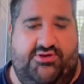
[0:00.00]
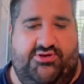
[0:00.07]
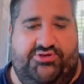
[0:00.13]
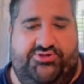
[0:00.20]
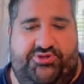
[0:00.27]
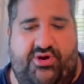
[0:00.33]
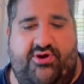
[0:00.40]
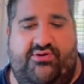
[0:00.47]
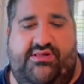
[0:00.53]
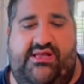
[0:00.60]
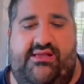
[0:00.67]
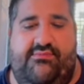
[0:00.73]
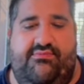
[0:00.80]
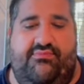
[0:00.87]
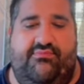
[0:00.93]

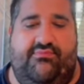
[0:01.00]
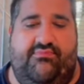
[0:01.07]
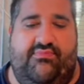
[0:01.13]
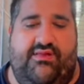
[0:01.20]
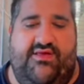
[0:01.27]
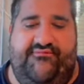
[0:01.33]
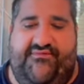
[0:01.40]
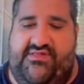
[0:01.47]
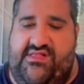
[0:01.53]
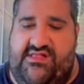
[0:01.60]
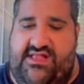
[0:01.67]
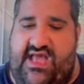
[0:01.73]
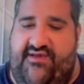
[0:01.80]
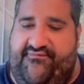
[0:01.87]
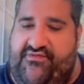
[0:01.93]
Surely, if in the
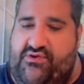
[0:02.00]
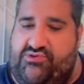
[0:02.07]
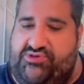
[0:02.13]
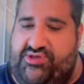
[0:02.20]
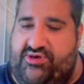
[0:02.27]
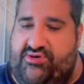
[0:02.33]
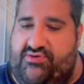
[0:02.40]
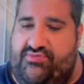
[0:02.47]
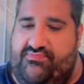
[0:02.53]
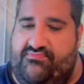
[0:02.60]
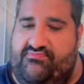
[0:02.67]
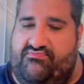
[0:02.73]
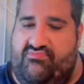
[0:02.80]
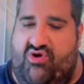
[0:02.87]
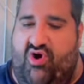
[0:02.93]
near future,
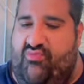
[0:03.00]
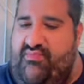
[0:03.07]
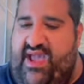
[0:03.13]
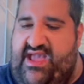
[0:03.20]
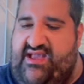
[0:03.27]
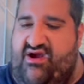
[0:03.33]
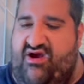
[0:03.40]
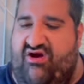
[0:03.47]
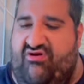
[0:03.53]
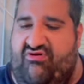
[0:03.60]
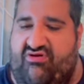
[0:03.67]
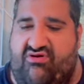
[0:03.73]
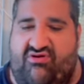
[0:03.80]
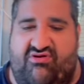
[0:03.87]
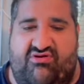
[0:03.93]
Omega,
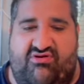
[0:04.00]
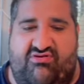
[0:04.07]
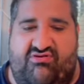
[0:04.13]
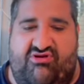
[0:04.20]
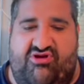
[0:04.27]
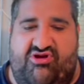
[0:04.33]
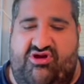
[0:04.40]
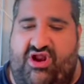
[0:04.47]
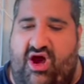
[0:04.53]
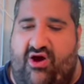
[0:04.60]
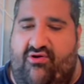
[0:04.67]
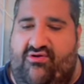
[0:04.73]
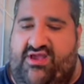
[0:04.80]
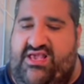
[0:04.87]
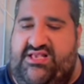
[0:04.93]
you
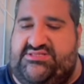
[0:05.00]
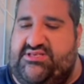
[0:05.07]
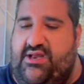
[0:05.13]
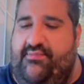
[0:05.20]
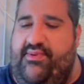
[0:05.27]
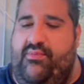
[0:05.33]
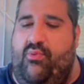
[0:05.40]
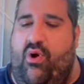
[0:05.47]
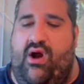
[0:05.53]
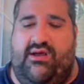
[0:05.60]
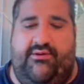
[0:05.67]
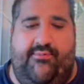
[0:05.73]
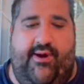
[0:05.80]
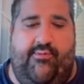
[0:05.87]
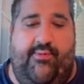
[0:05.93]
know, he's going to be walking
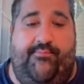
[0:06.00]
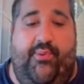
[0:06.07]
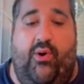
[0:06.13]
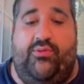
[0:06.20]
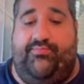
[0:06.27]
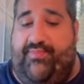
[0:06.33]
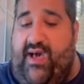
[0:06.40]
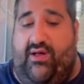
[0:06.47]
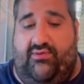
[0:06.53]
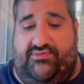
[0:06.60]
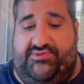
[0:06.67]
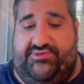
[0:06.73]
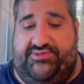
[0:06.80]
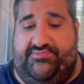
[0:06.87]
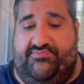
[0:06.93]
around with both
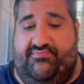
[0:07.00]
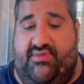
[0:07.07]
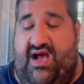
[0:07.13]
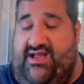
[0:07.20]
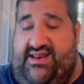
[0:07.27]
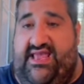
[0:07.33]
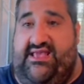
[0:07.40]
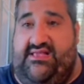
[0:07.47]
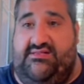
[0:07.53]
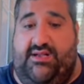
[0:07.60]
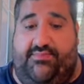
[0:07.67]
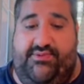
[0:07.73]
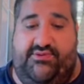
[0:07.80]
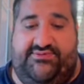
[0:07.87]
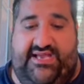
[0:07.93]
belts on
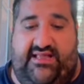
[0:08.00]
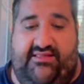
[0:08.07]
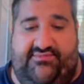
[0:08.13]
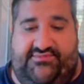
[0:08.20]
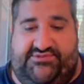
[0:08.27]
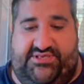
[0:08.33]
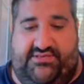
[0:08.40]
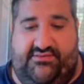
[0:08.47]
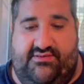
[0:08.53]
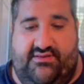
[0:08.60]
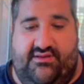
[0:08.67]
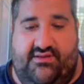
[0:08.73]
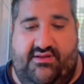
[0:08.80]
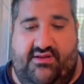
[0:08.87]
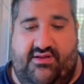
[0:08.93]
AEW television.
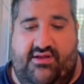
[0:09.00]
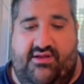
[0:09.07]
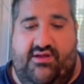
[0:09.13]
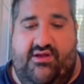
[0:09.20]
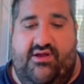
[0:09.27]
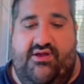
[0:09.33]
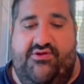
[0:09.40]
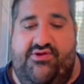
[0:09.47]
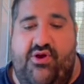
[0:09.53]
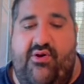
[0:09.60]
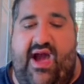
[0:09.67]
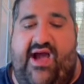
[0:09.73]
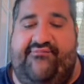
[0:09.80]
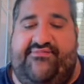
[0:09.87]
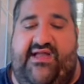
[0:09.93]
You
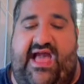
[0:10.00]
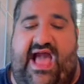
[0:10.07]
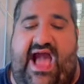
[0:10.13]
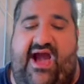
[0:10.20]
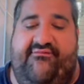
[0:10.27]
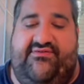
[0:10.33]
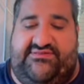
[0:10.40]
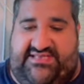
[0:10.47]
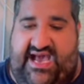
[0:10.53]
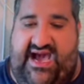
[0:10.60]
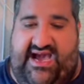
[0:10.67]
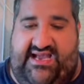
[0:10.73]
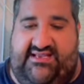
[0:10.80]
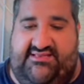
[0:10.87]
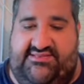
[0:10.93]
have to
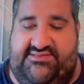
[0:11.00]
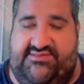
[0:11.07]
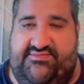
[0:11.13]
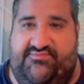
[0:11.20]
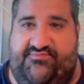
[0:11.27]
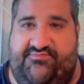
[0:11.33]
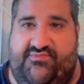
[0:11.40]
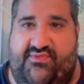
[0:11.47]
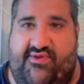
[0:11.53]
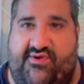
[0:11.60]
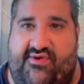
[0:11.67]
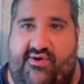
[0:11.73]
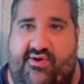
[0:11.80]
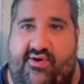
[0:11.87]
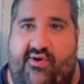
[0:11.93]
advertise
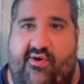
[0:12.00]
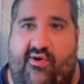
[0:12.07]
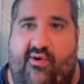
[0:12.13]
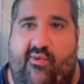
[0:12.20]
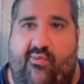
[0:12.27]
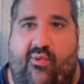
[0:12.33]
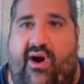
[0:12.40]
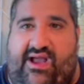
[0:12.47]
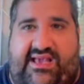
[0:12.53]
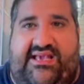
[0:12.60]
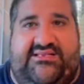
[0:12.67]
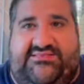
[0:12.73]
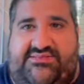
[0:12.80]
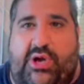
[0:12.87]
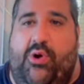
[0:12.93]
what
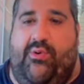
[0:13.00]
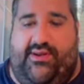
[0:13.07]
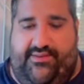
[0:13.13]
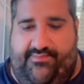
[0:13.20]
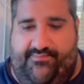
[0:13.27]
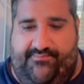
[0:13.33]
he's doing